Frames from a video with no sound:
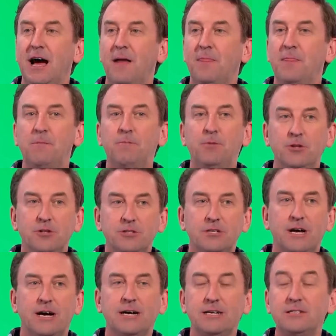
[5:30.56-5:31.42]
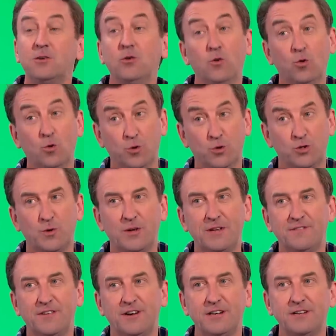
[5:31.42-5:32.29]
And the bullseyes, or
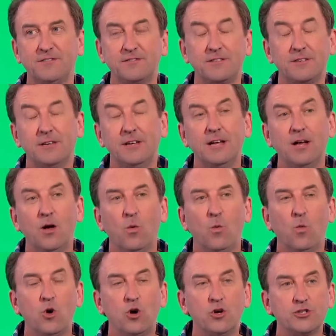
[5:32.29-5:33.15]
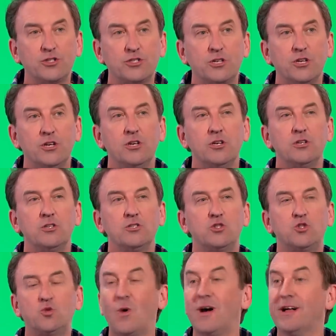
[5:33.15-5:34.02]
25s, was
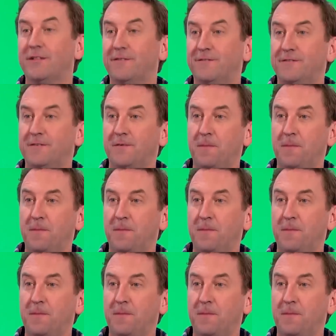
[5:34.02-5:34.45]
12.